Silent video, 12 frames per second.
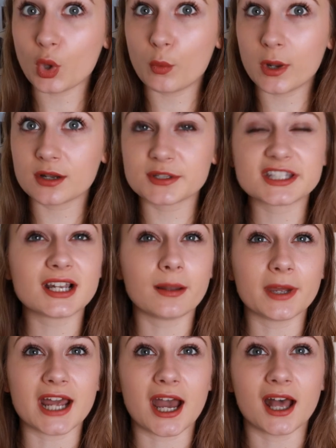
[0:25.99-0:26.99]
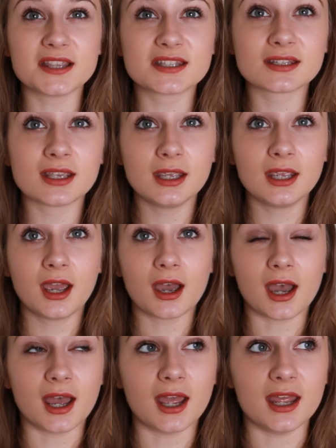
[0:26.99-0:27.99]
when I was still at my dad's,
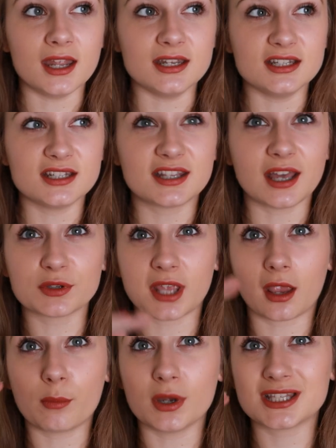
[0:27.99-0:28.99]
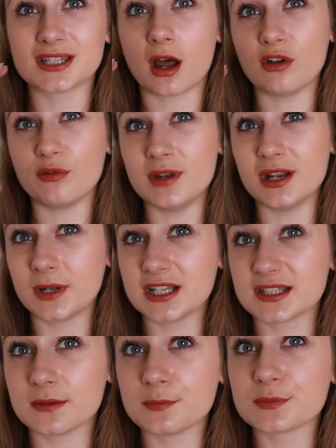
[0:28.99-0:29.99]
and that was like my start of
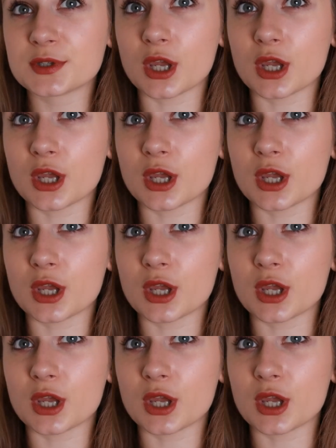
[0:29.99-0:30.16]
minimalism.